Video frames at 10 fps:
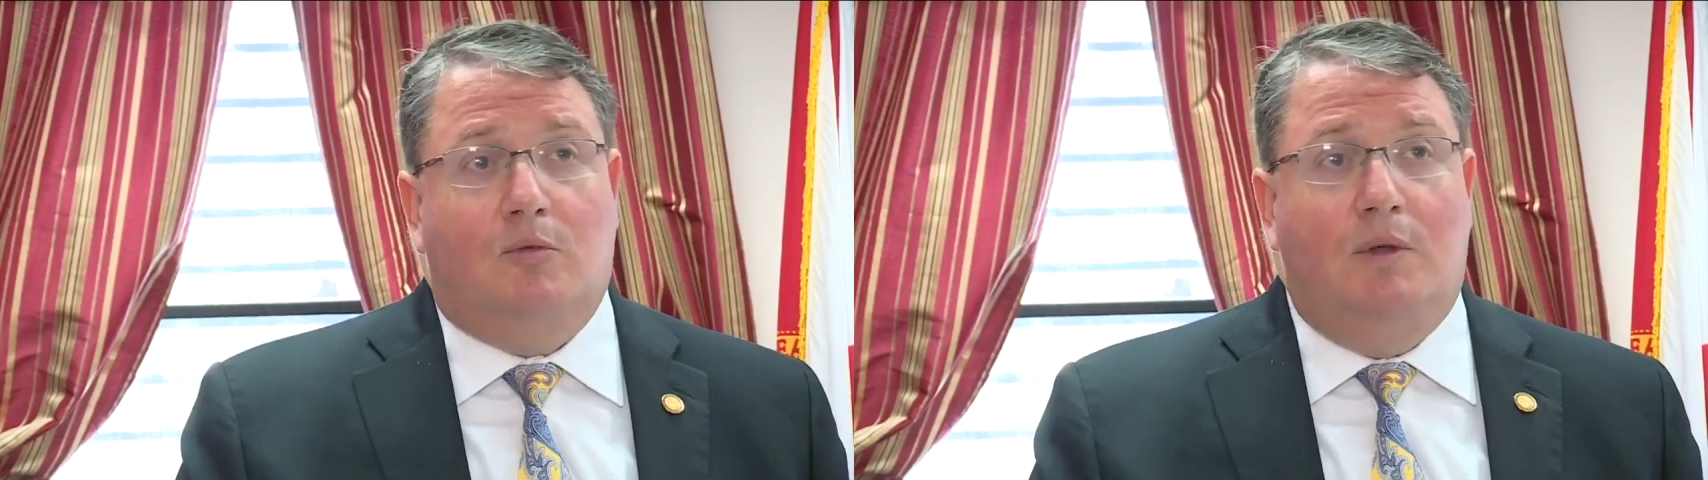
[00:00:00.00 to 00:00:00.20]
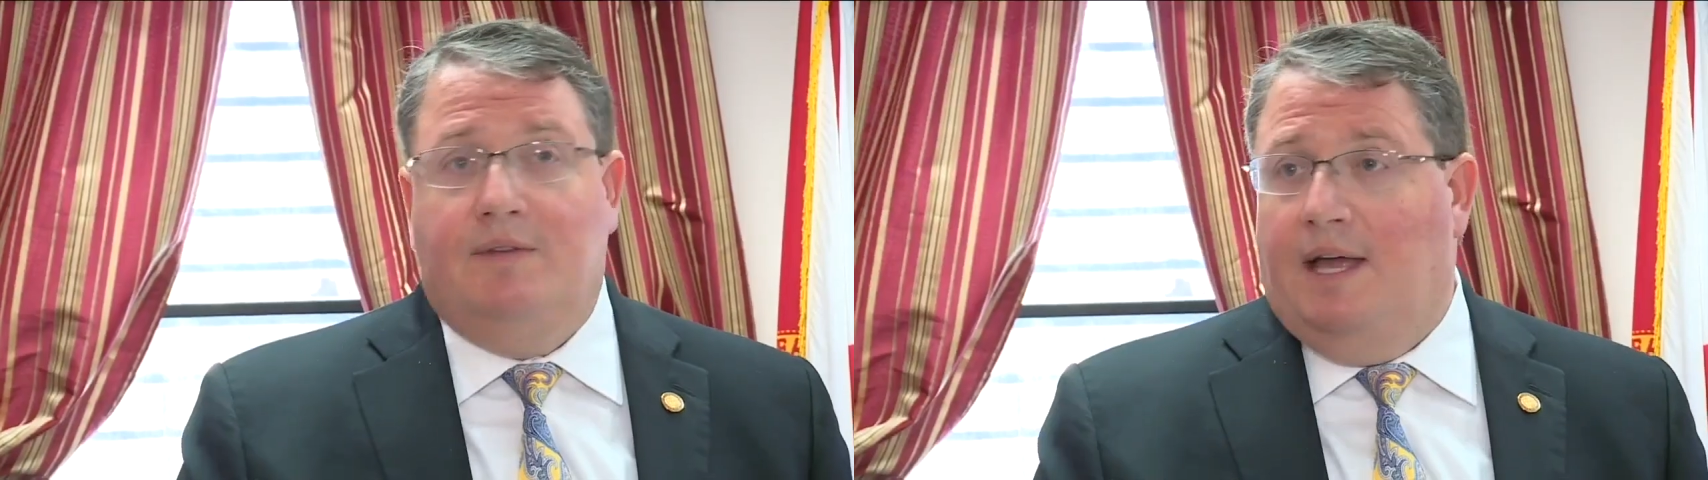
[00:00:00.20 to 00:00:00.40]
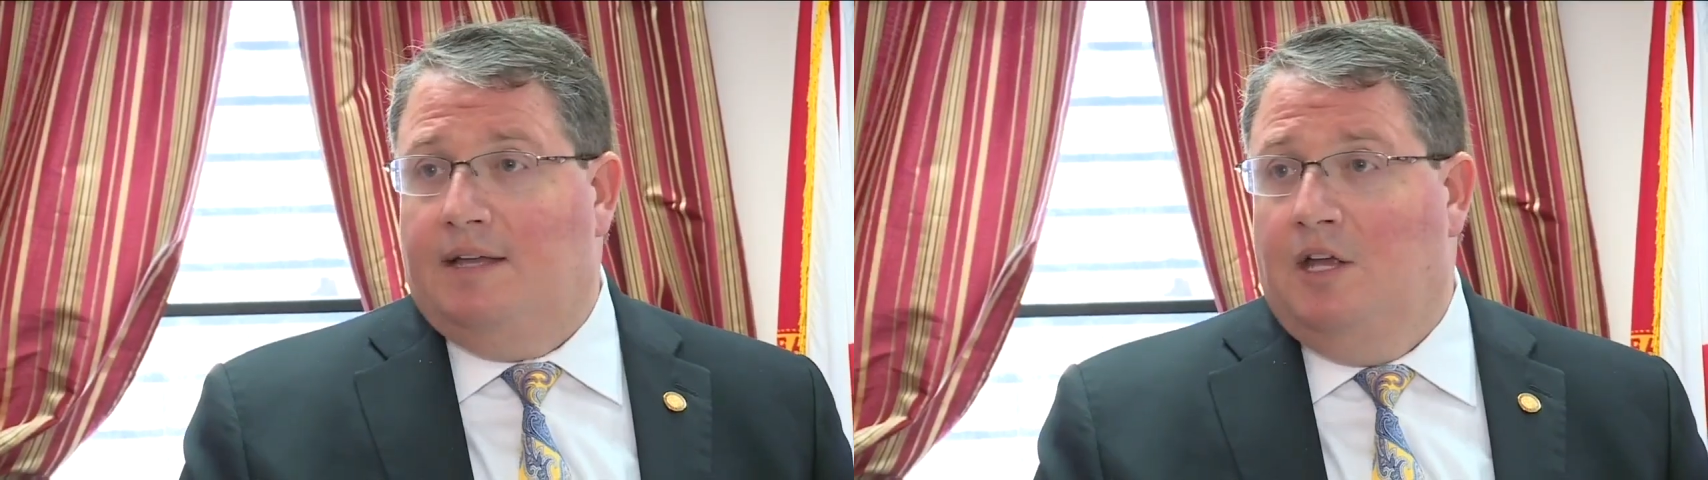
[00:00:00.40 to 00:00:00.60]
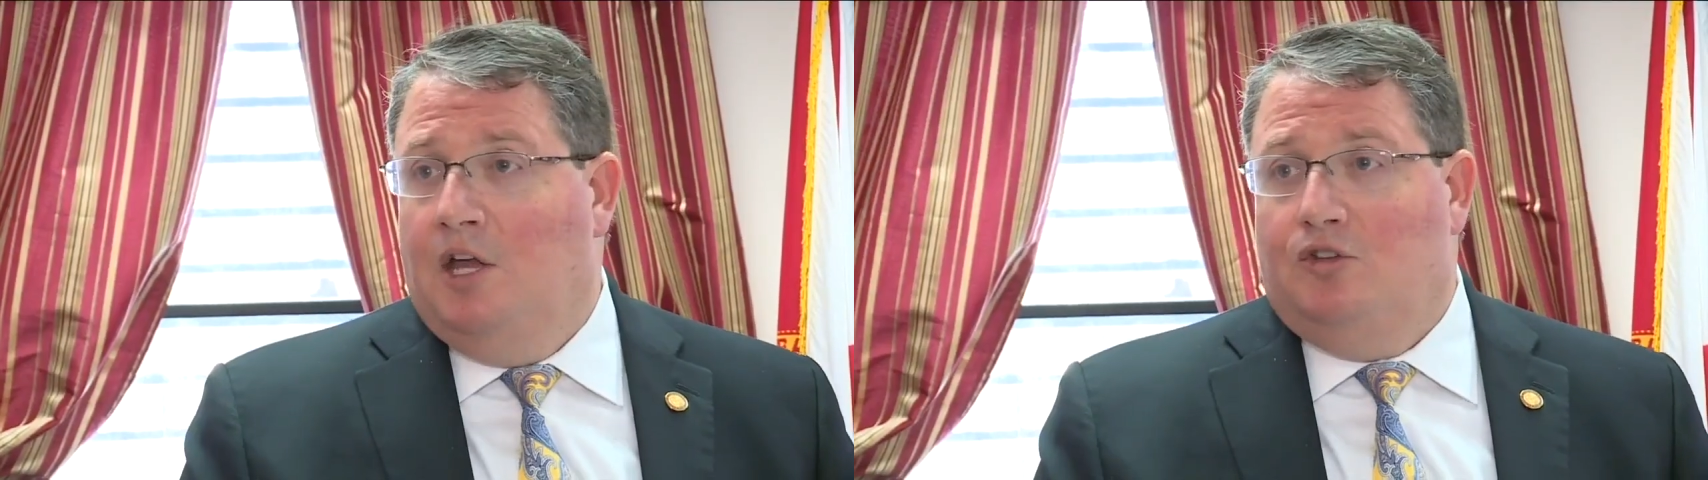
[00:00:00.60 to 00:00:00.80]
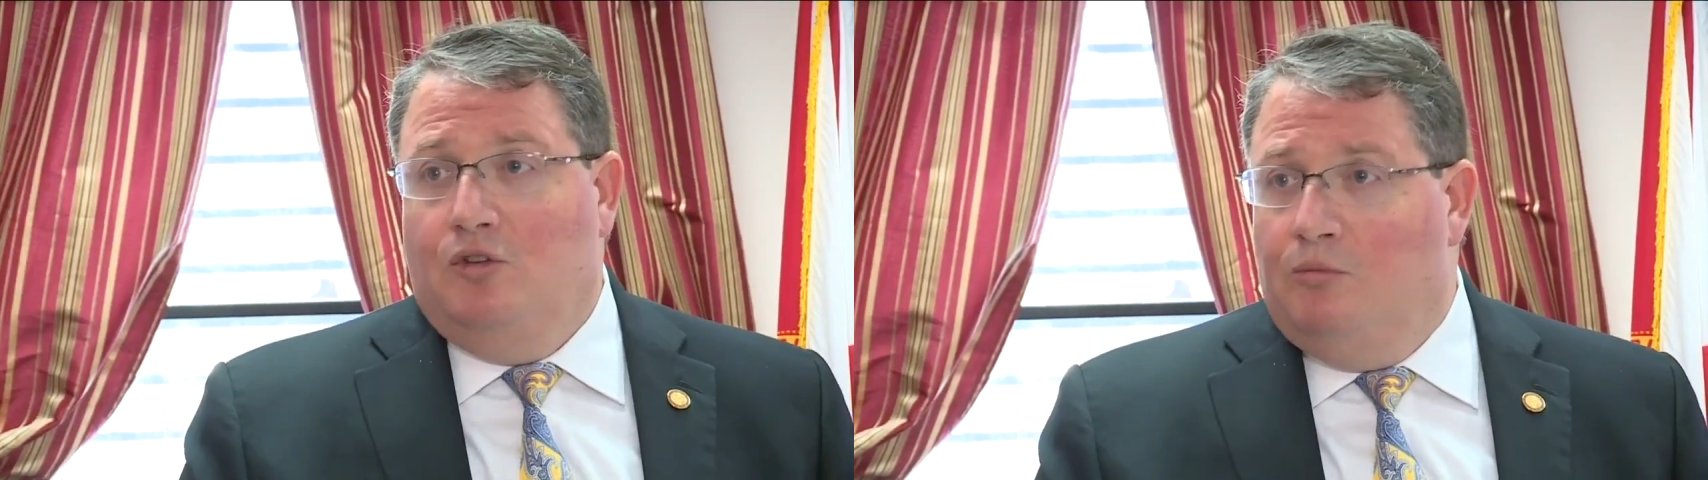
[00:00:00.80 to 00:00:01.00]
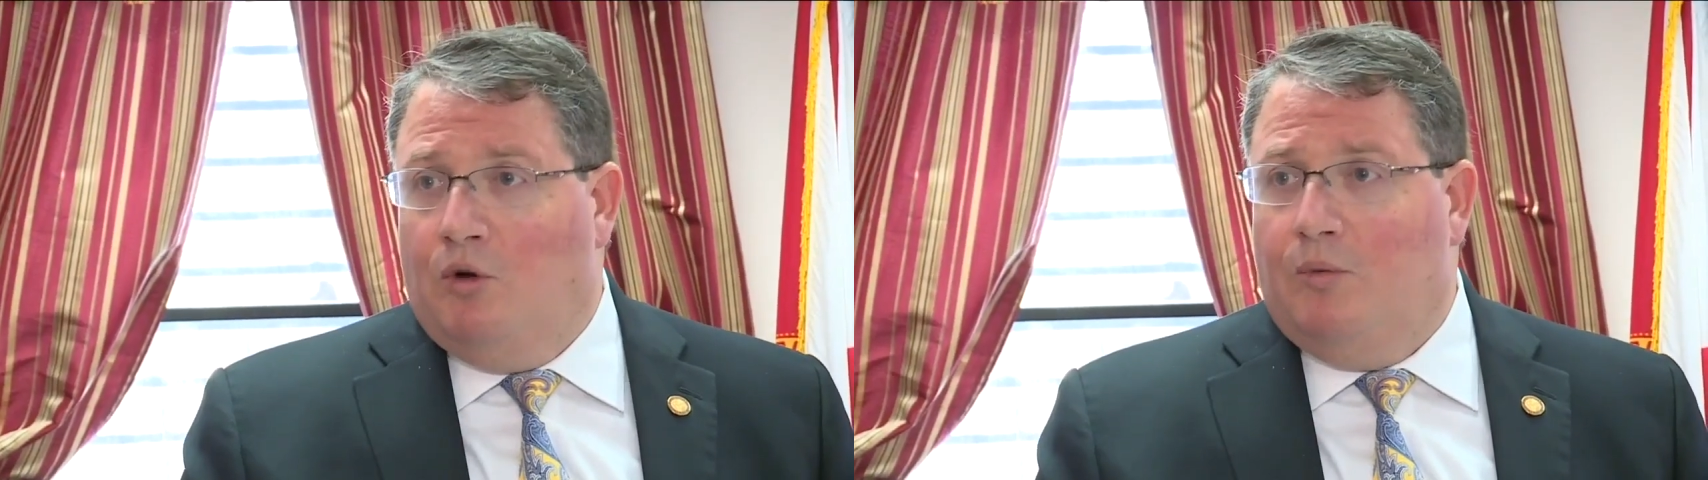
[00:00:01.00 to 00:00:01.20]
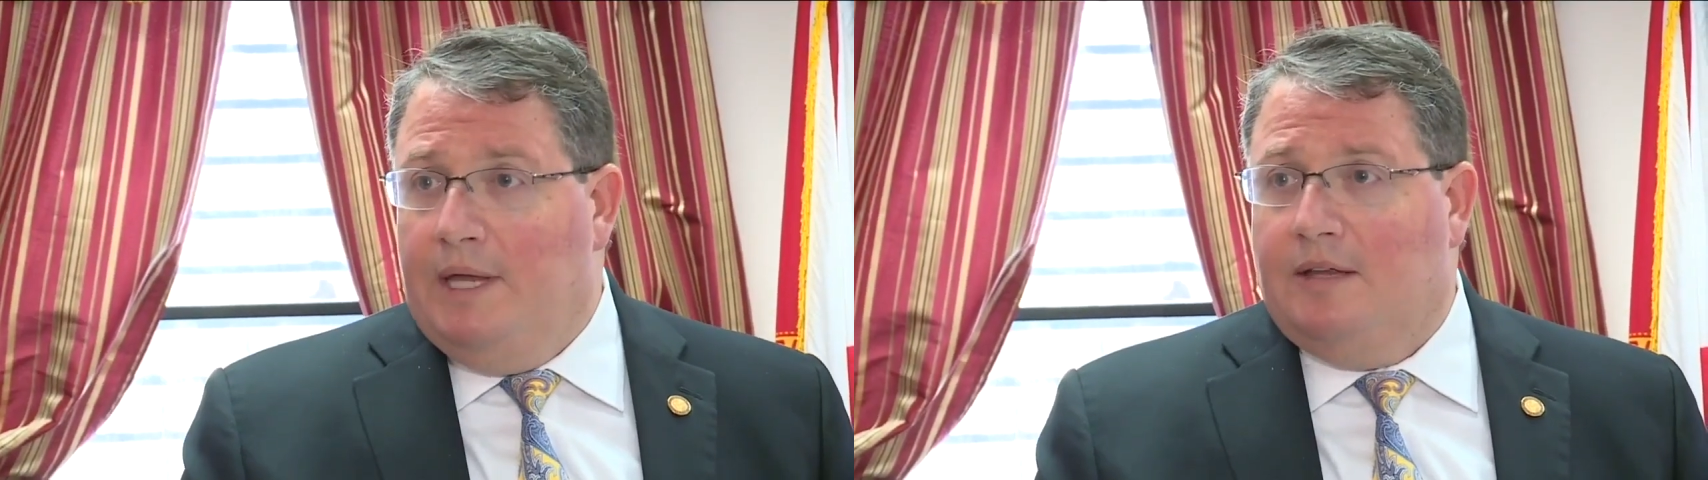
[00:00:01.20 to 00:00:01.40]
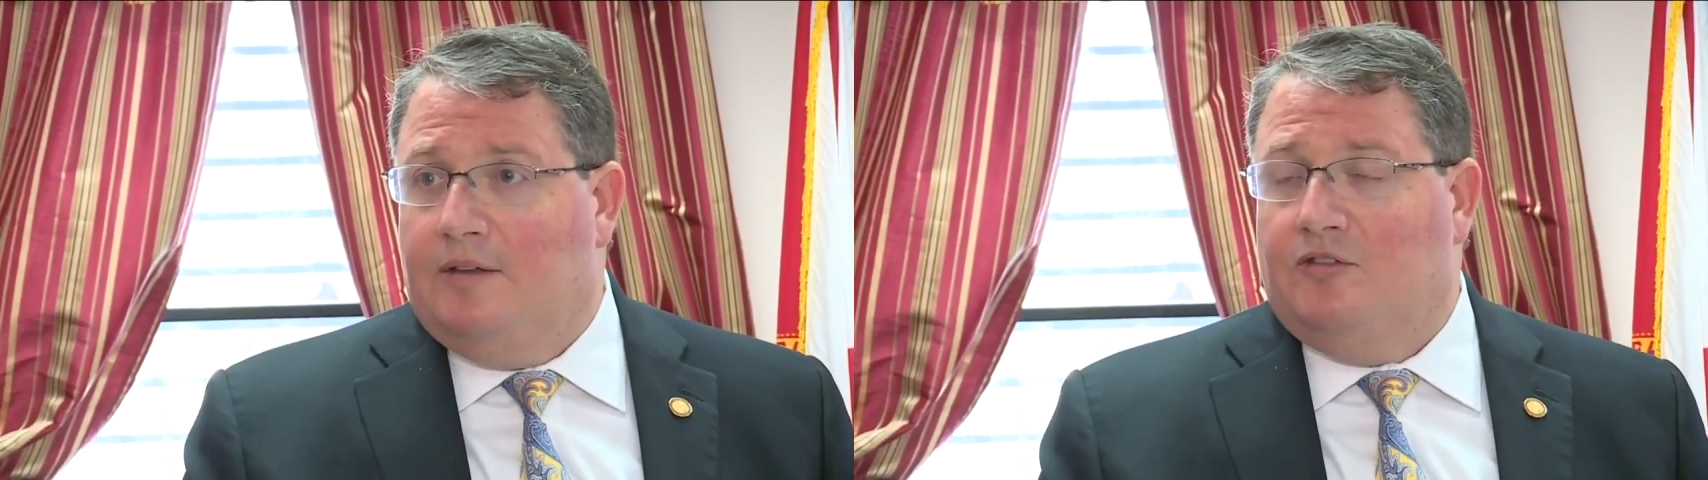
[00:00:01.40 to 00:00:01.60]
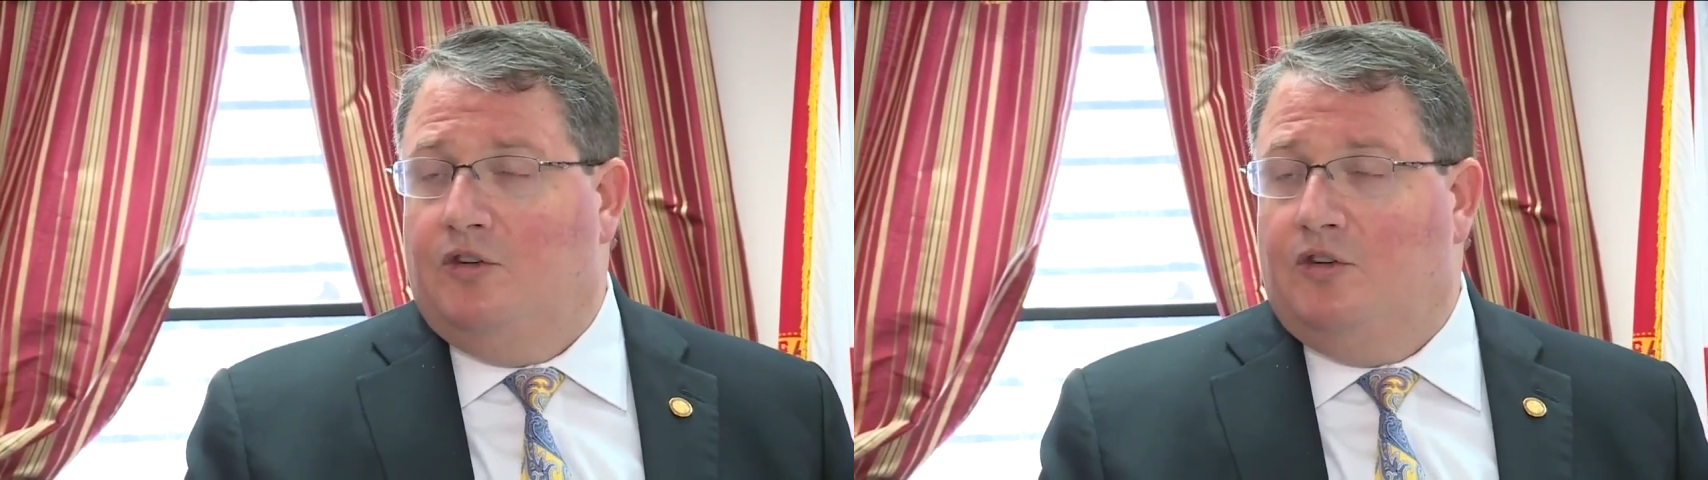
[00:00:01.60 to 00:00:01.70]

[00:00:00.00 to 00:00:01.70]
we've got two more weeks,